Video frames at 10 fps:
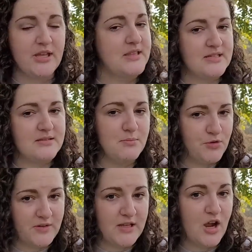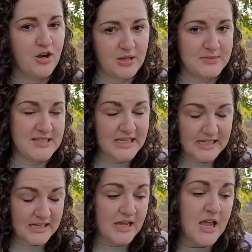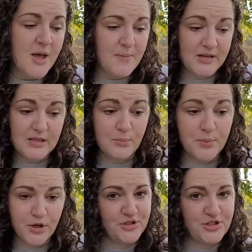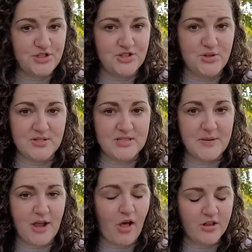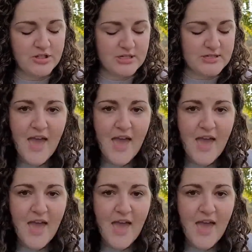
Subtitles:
In the movie, her name is Lena, but in the book, she's just known as the biologist.